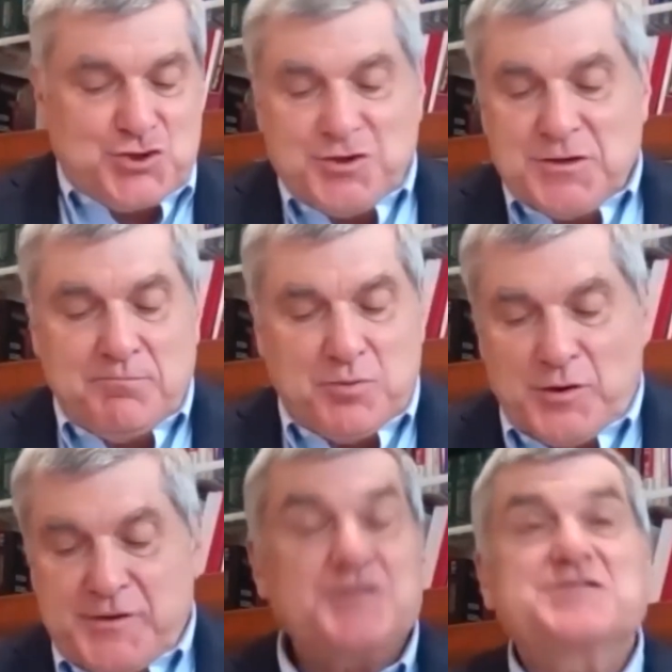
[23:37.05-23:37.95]

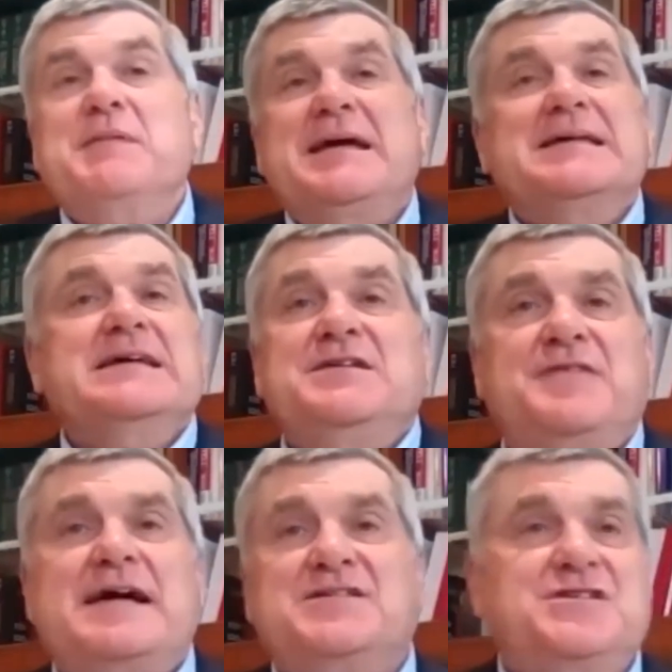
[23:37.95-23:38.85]
employers mandate
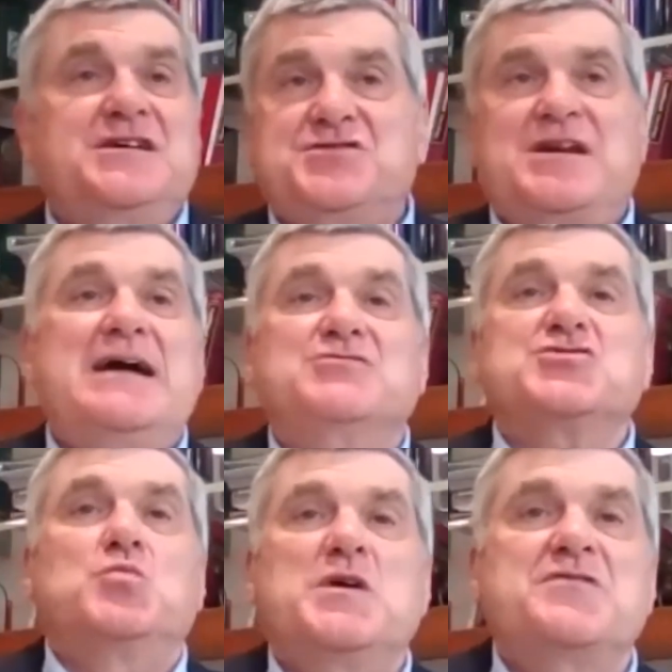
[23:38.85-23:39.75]
vaccination? How
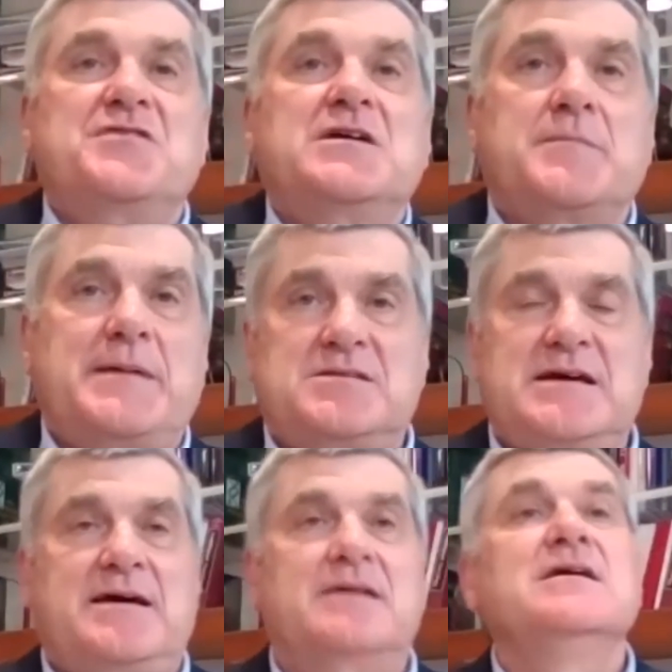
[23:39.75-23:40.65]
should we think about
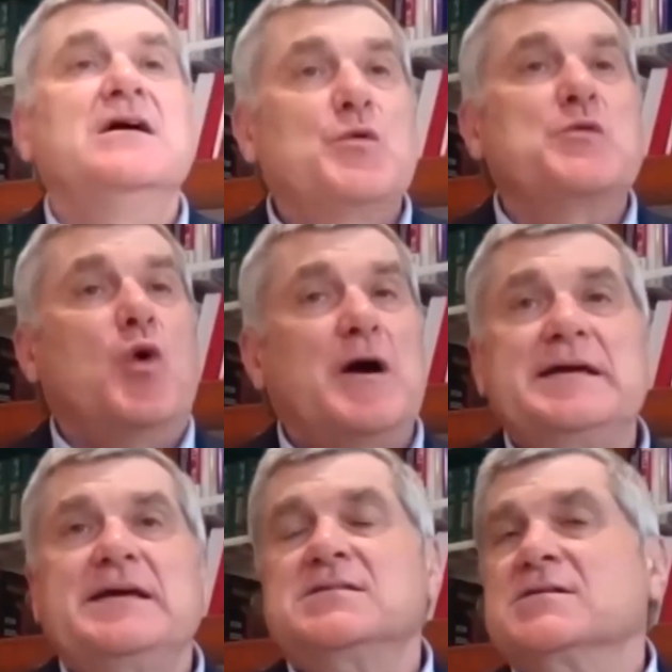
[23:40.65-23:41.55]
that? We want
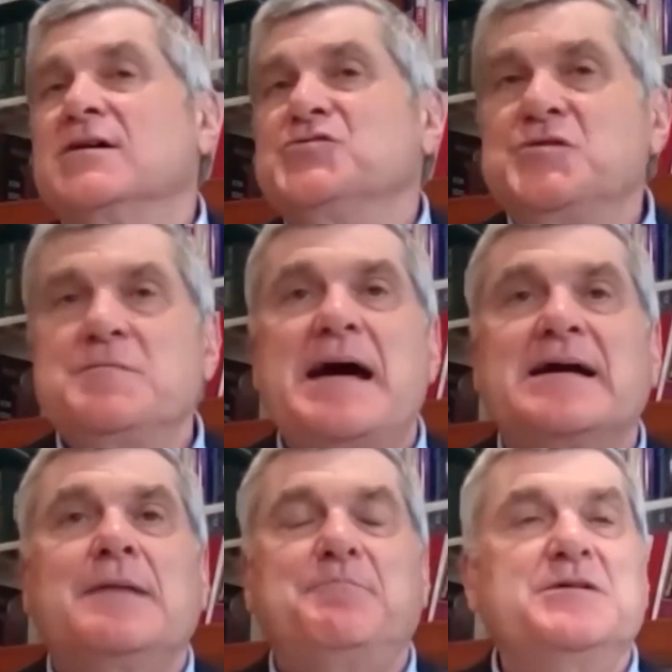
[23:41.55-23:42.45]
to get the country
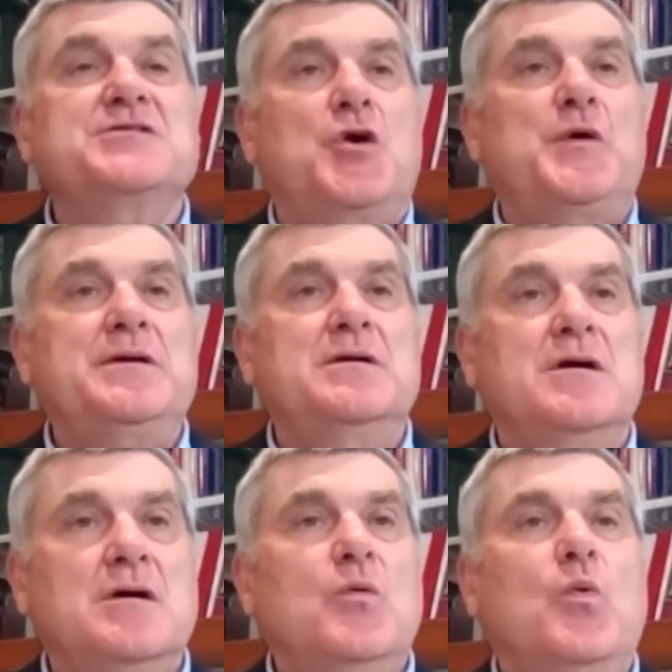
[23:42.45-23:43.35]
back up and going.
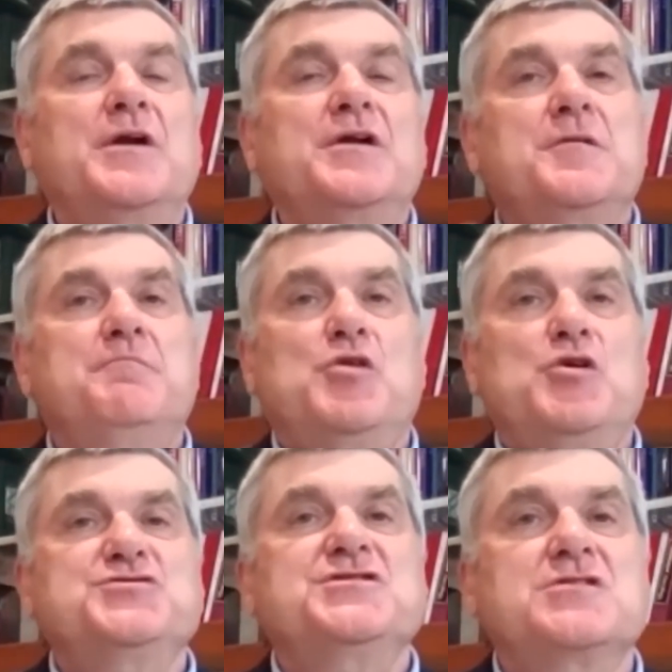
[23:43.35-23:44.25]
What are the
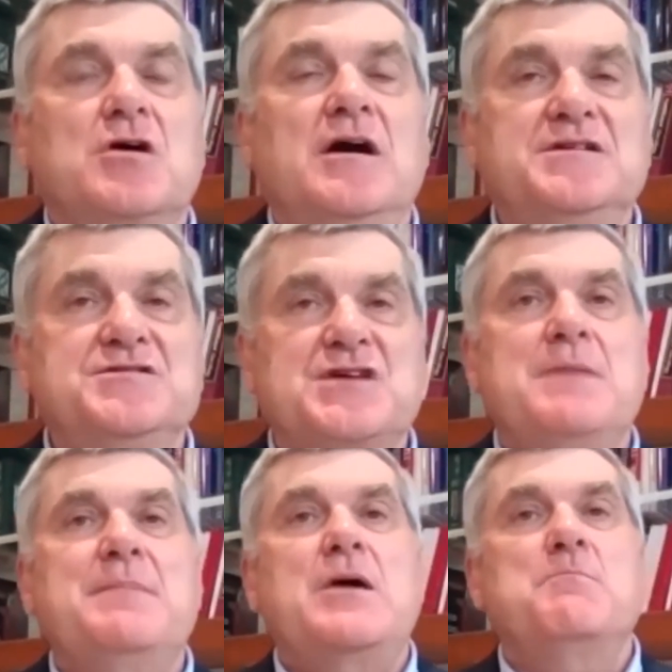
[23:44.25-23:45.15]
pros and cons
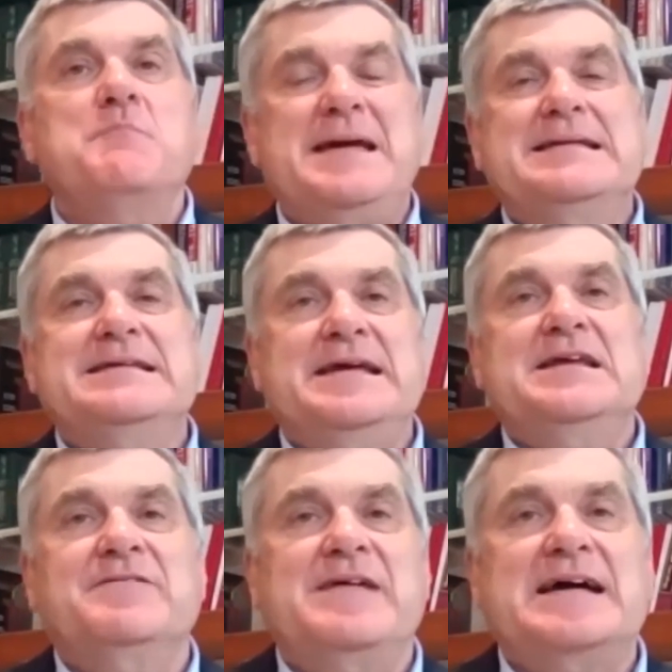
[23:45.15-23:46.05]
about
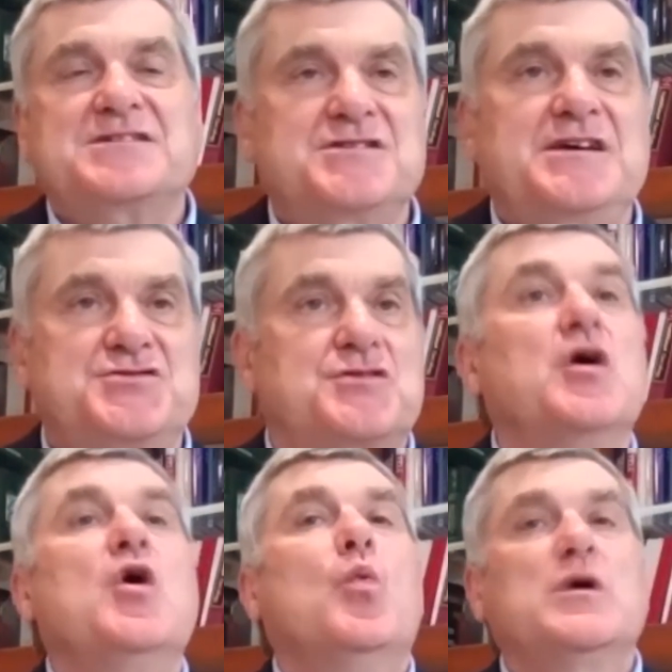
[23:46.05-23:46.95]
mandating a vaccination?
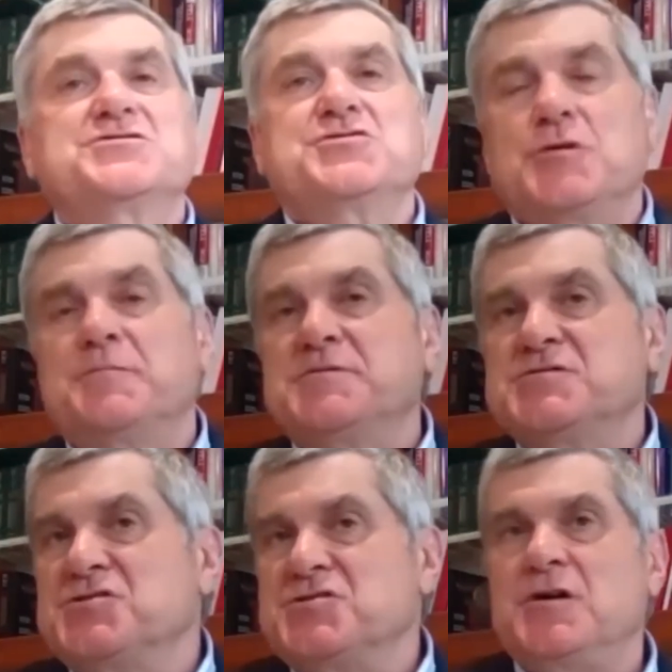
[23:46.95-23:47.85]
What's your
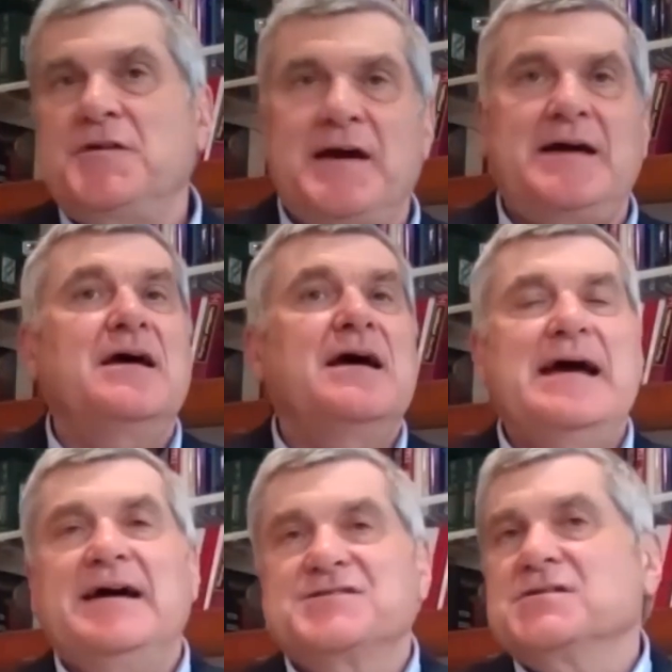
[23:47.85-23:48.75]
position on that
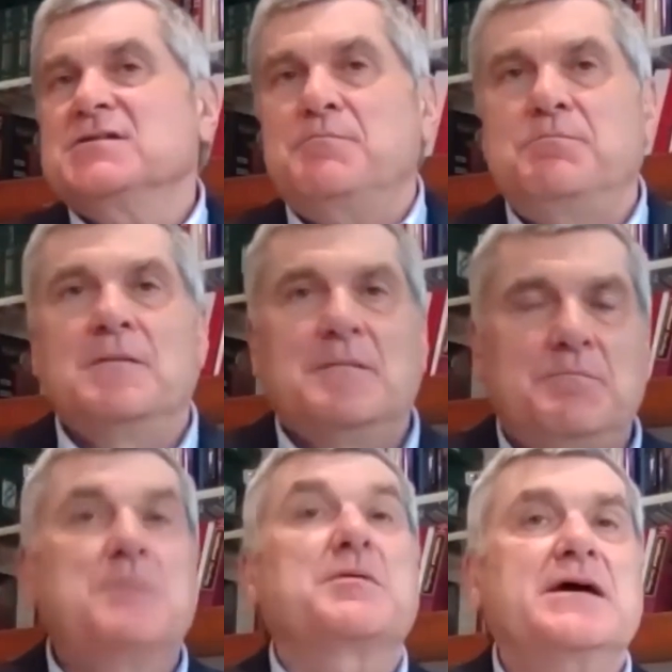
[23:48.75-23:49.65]
as a
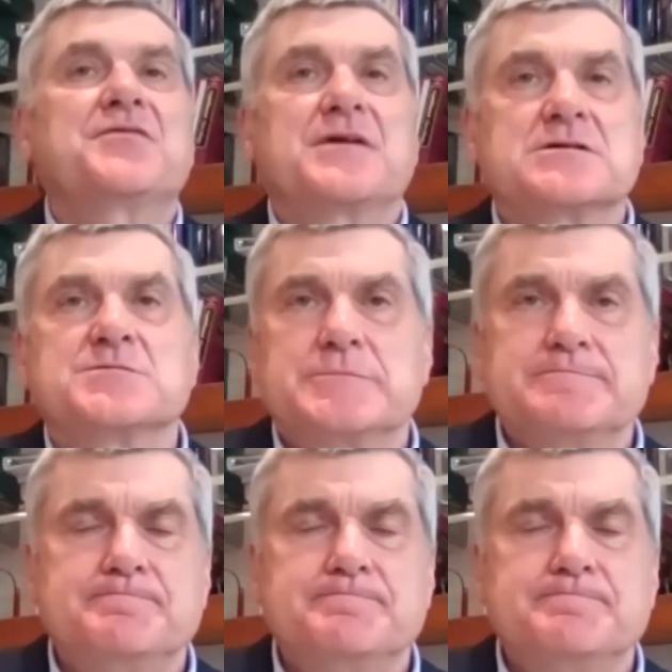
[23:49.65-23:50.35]
public health expert?